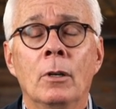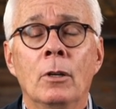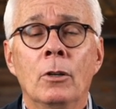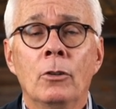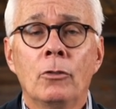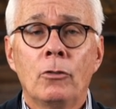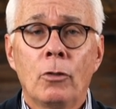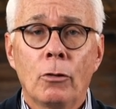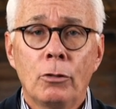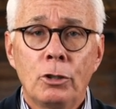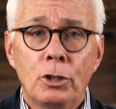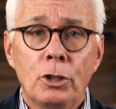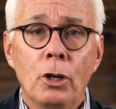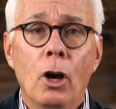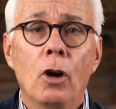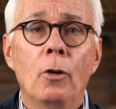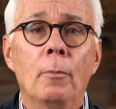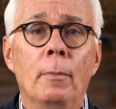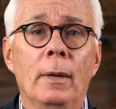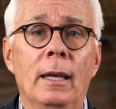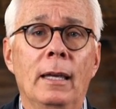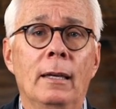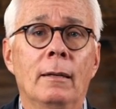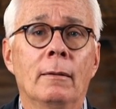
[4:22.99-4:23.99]
So show
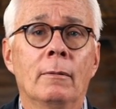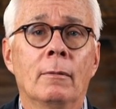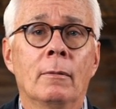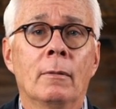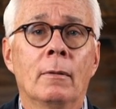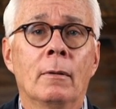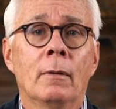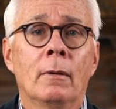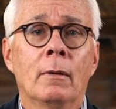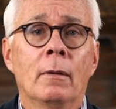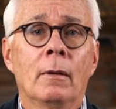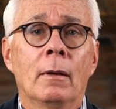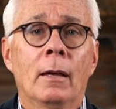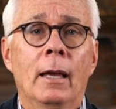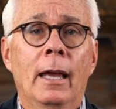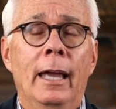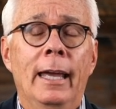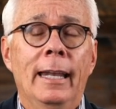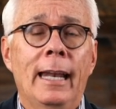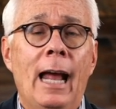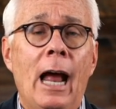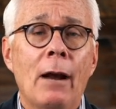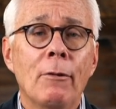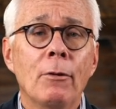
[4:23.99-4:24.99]
me."
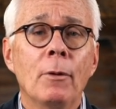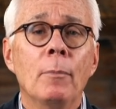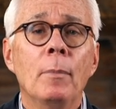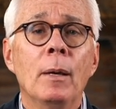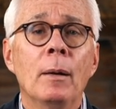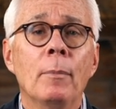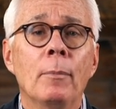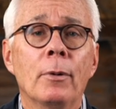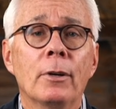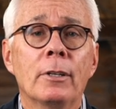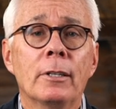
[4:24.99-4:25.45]
And I remember